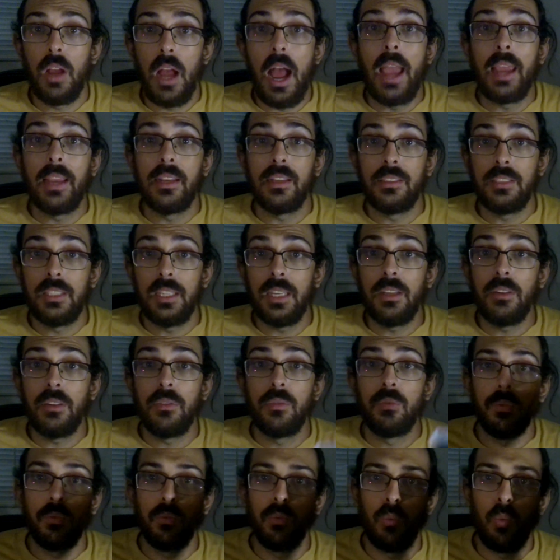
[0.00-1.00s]
I did
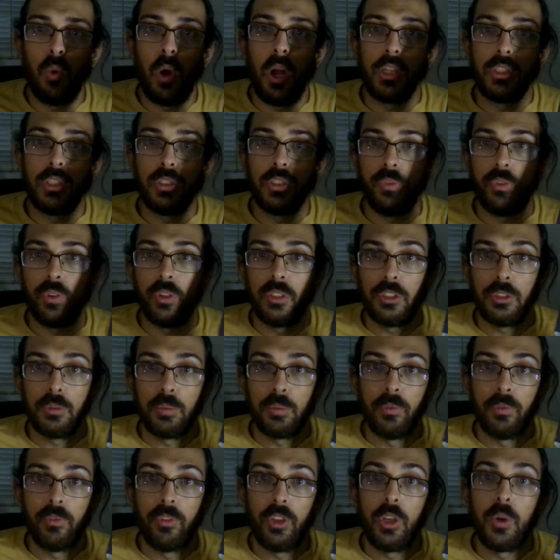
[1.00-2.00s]
watch for this
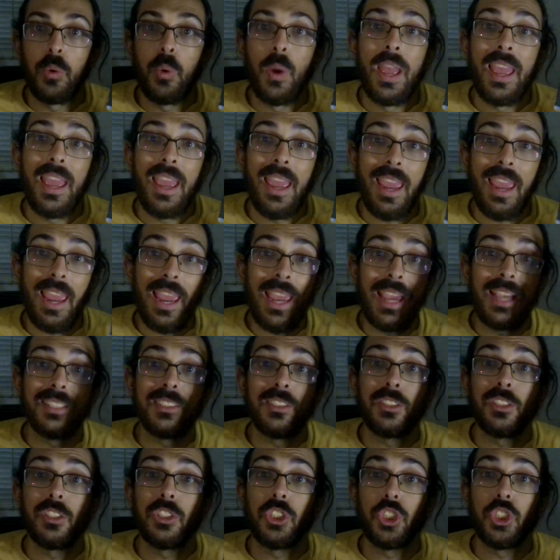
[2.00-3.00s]
review is
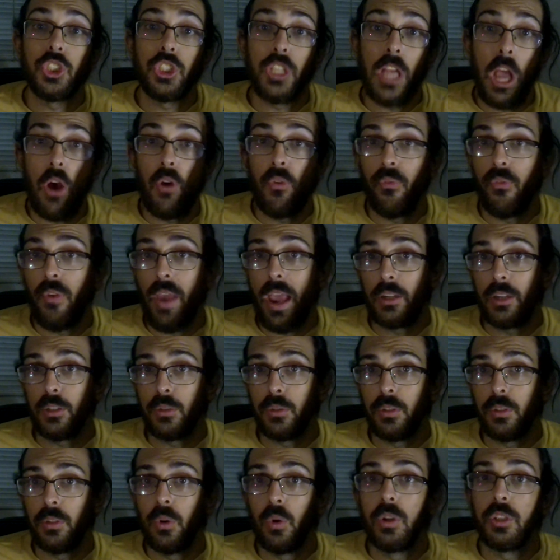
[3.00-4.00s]
the Shout
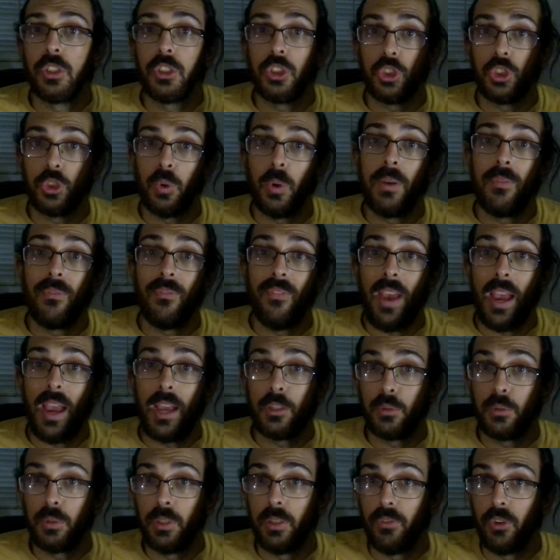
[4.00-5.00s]
Factory or the Scream
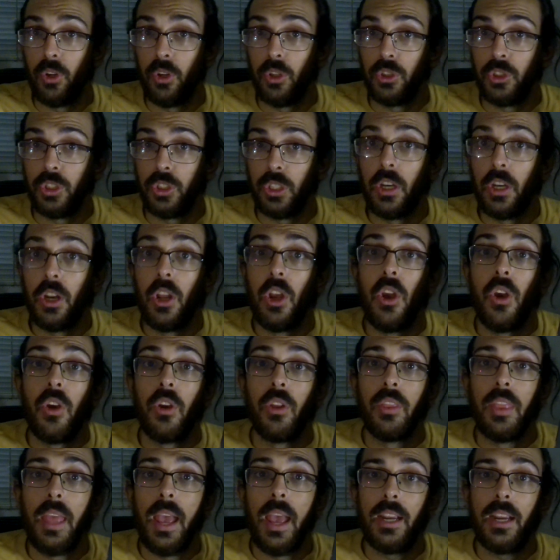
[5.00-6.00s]
Factory version
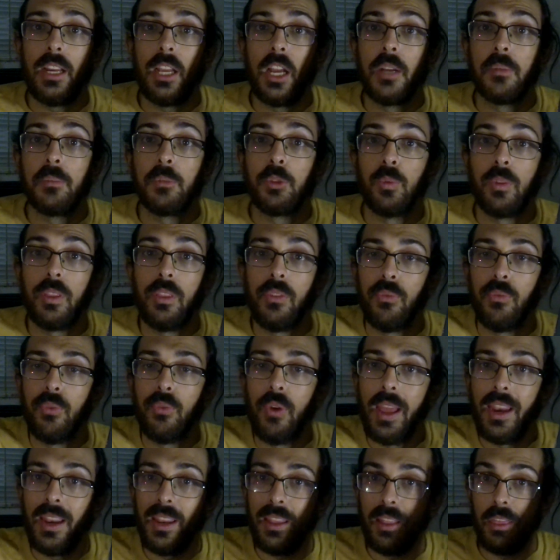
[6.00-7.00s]
that comes with the
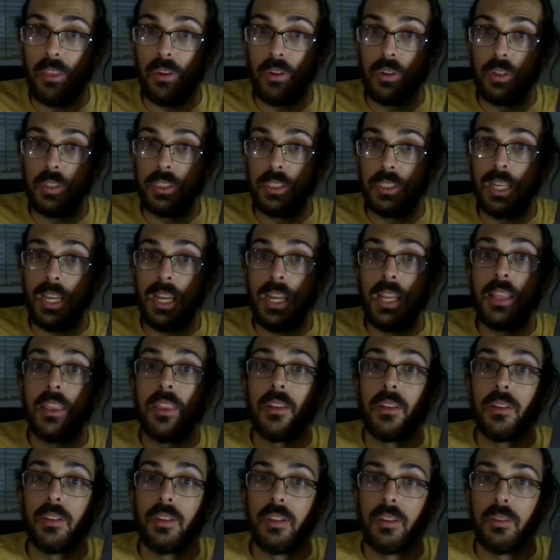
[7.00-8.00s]
Friday the 13th
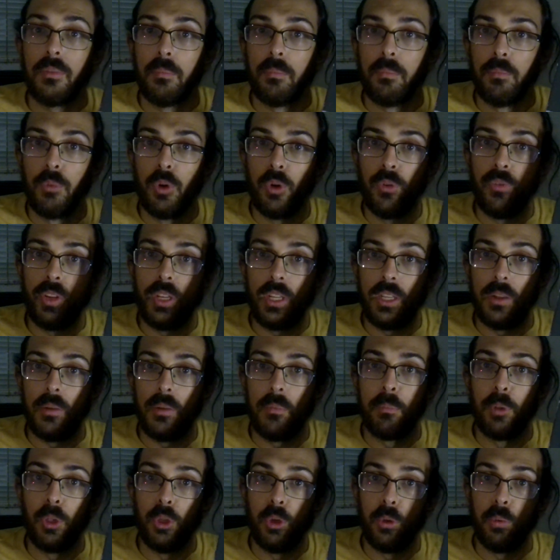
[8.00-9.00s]
movie
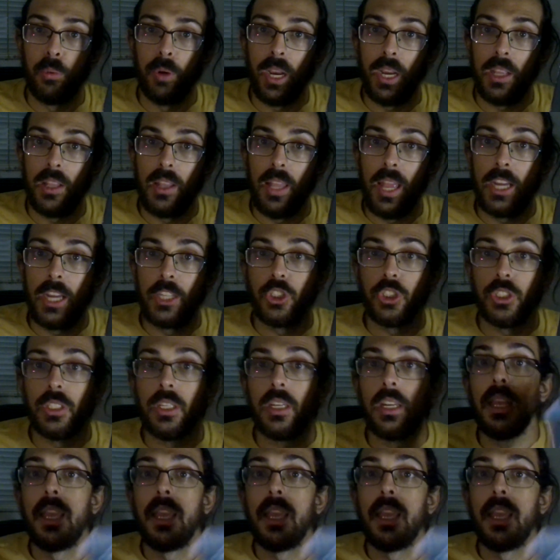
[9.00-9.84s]
Blu-ray collection.